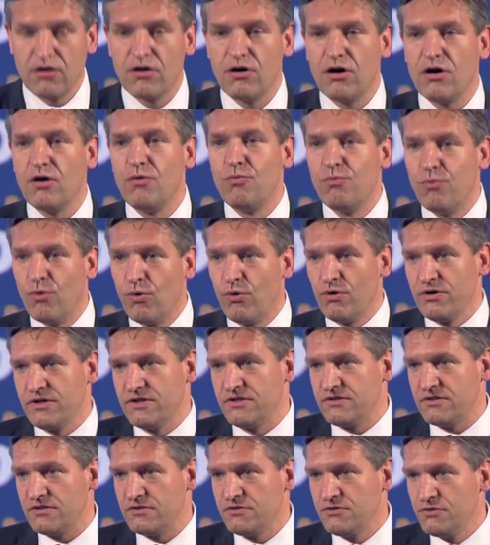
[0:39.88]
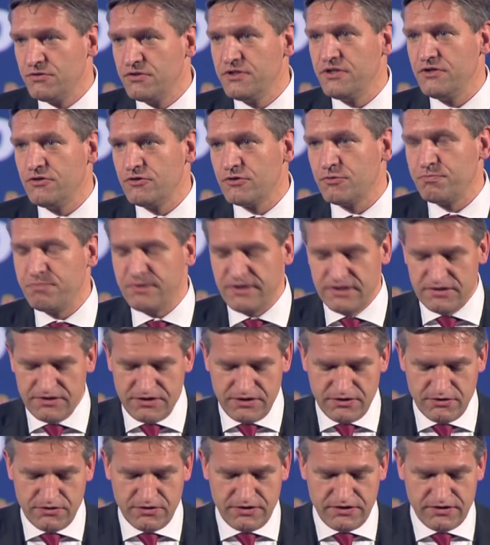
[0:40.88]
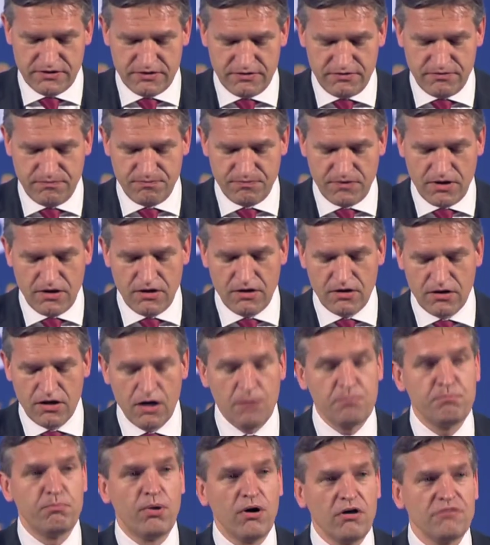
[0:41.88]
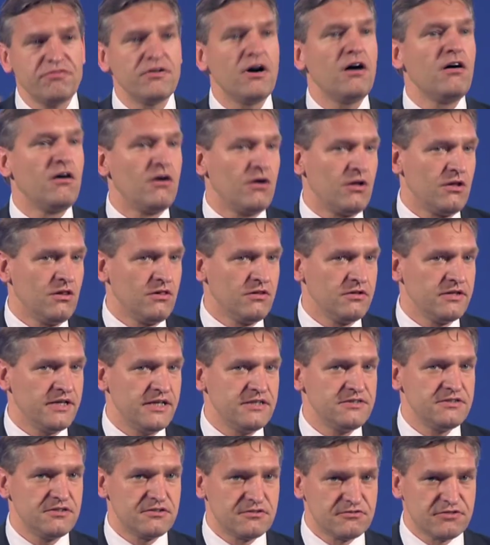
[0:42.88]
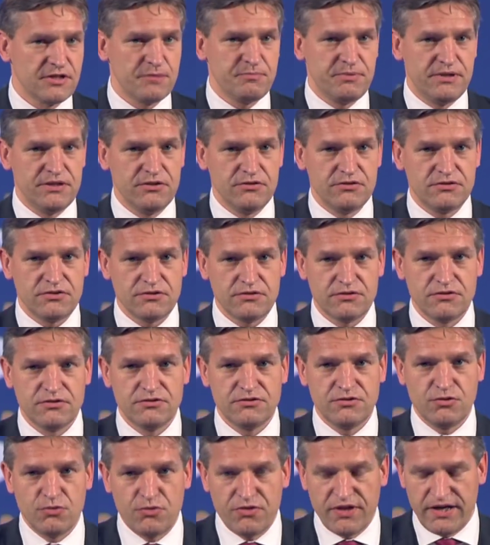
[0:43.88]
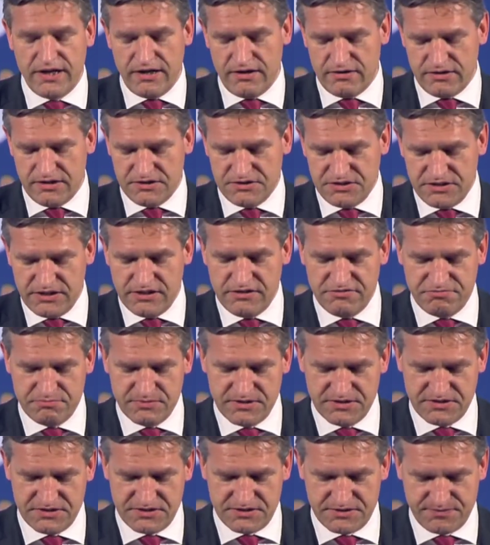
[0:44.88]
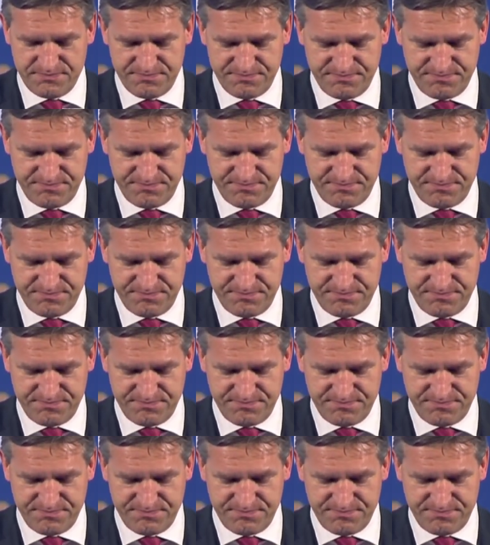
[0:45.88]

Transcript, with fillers: awarded to the European Union, above all, is a tribute to their achievements.